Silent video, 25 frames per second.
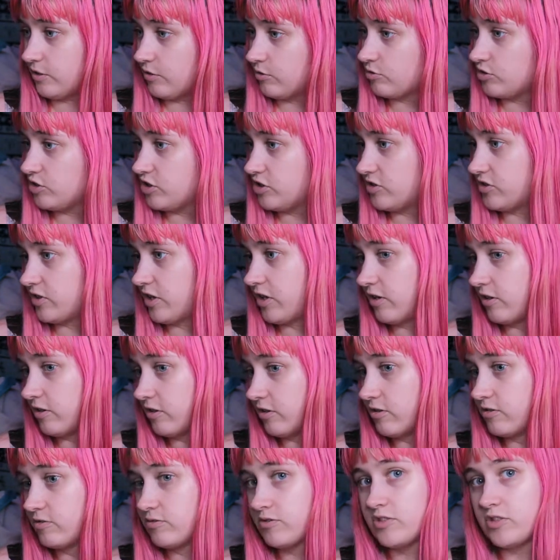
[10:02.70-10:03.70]
know she's got
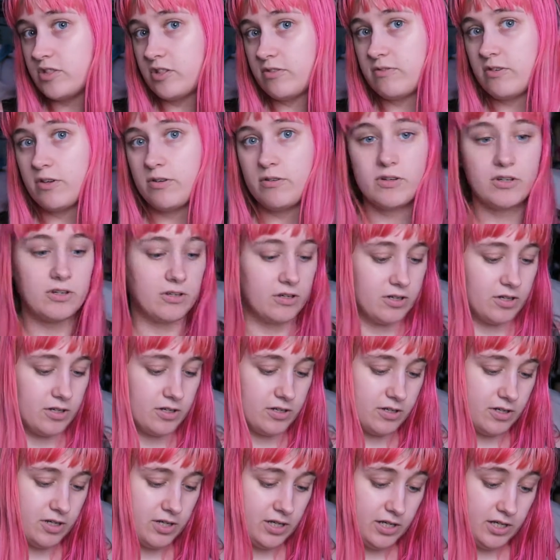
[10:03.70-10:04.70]
her own stuff going
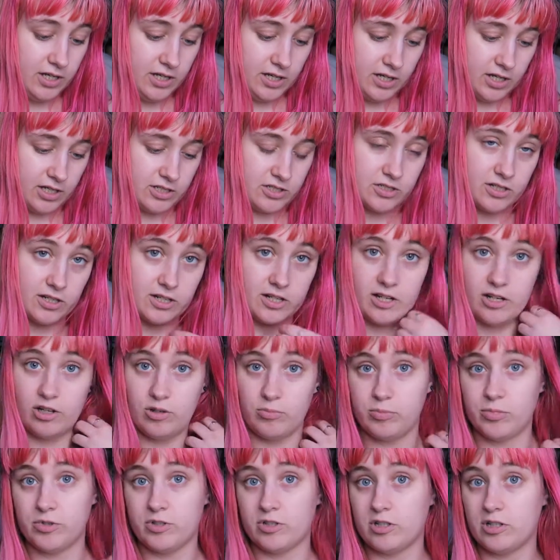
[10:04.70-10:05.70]
on. I try to
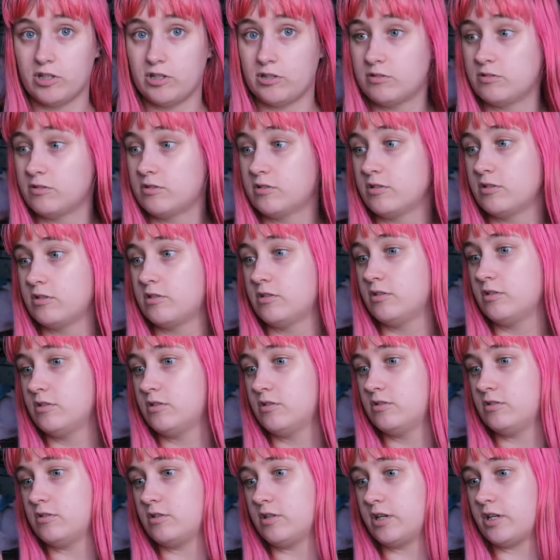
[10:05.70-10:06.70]
help her,
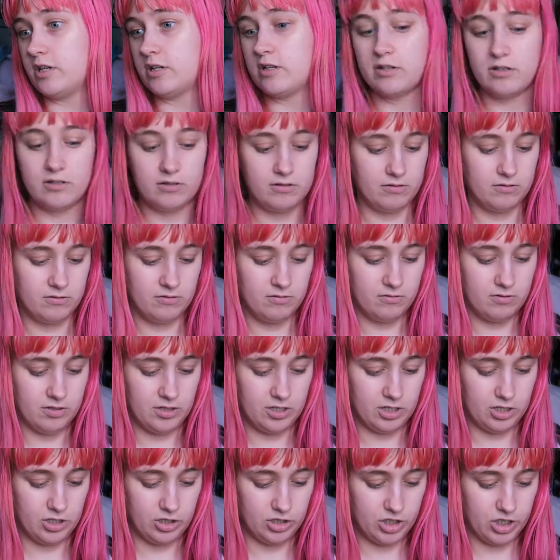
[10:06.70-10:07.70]
like,
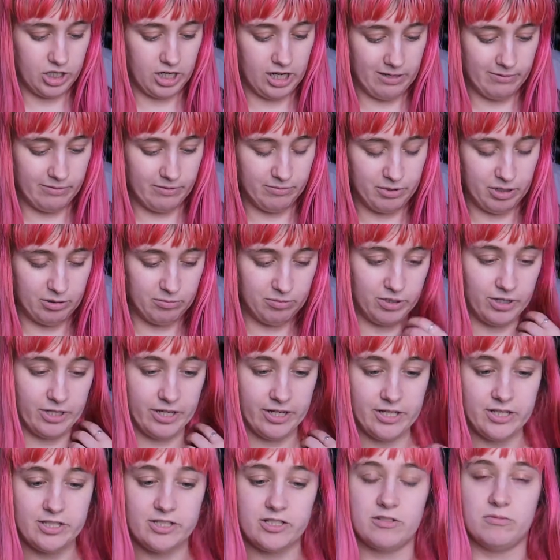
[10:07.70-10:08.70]
get a job at my
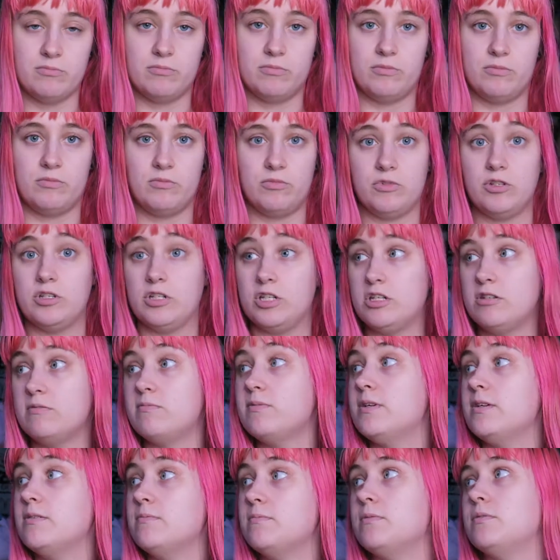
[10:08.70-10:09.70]
place. We need
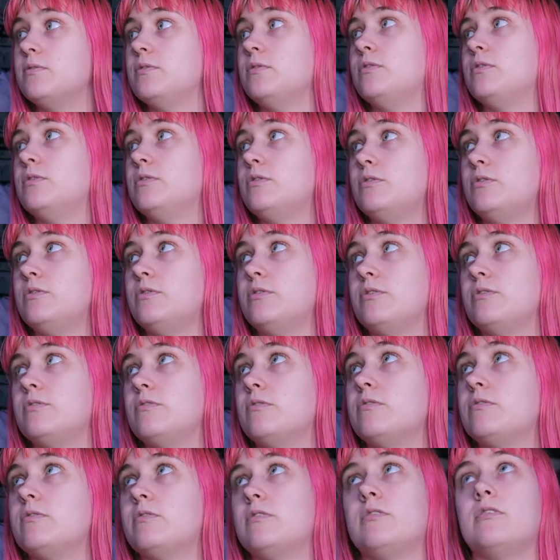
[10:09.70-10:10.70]
people,
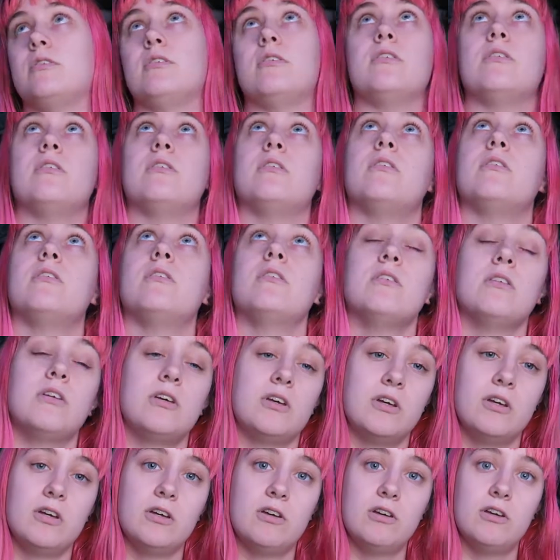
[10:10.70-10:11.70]
and
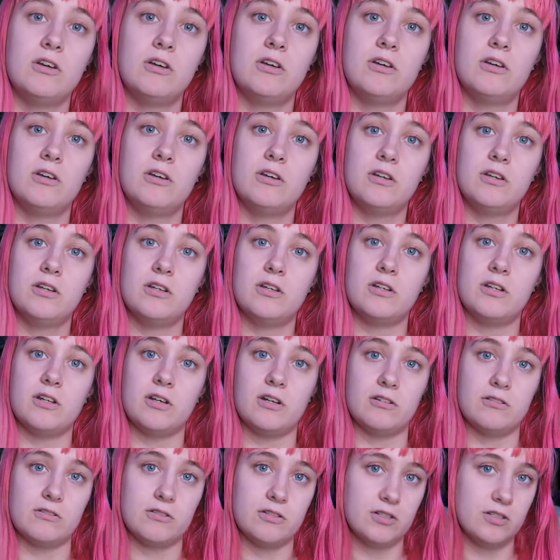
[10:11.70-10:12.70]
you
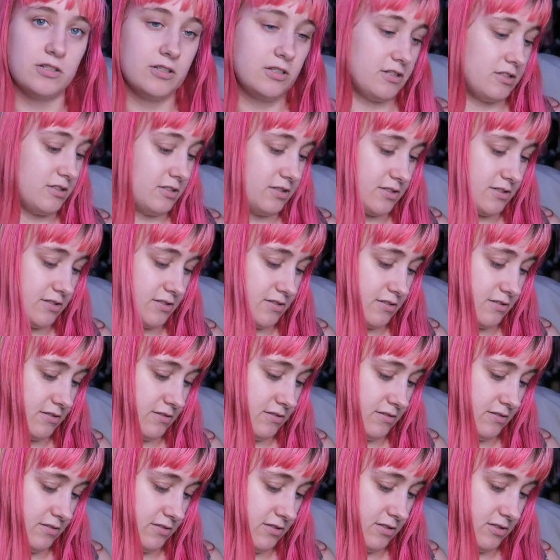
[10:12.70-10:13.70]
know, it's
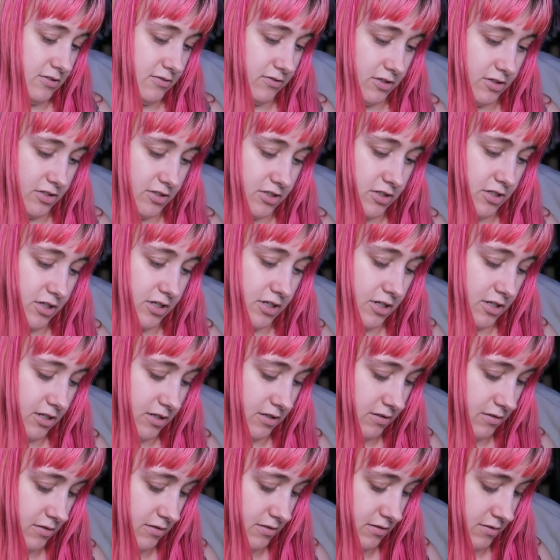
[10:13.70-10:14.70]

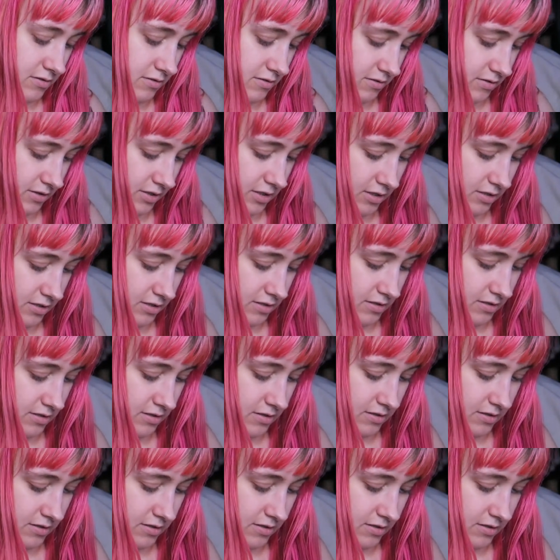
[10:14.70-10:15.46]
frustrating, like,